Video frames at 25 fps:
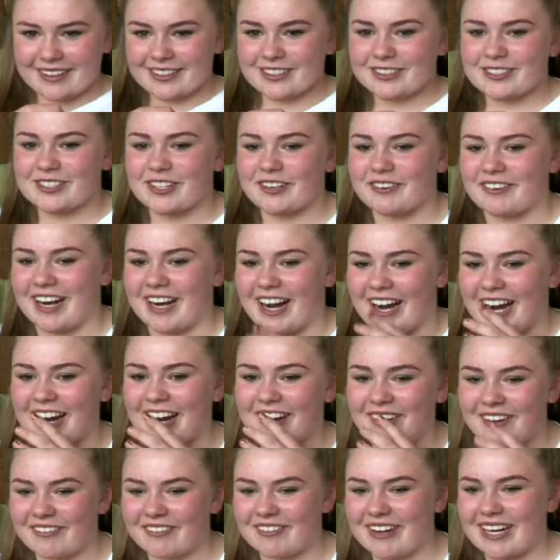Sorry, I
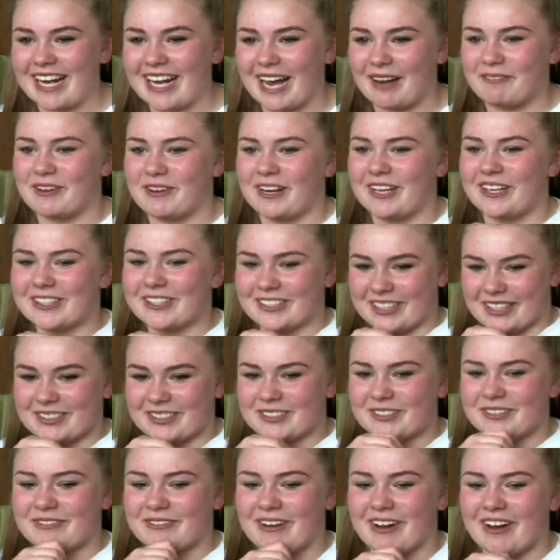got really happy because I
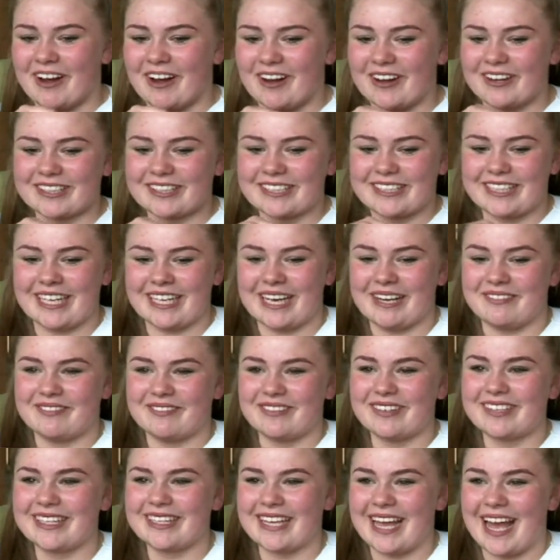saw my auntie and my
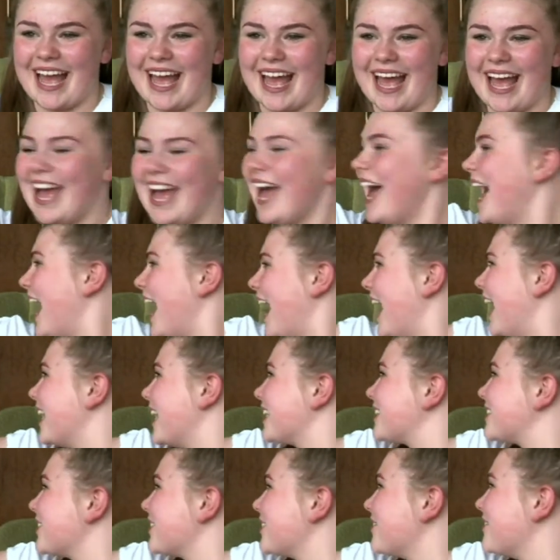
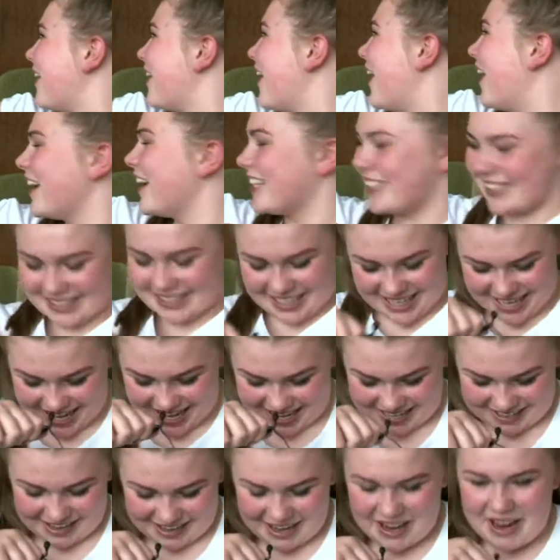auntie
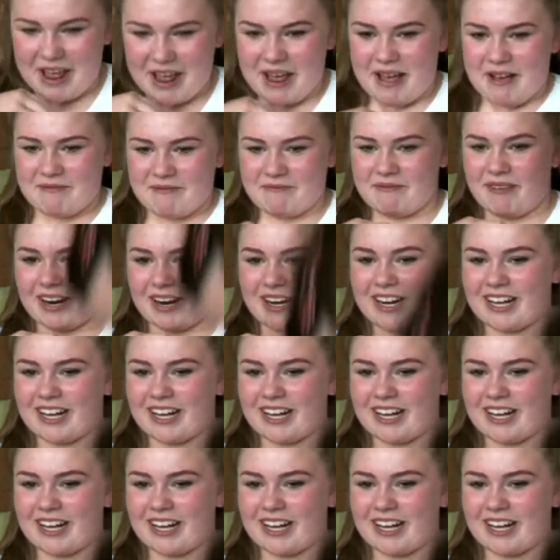and my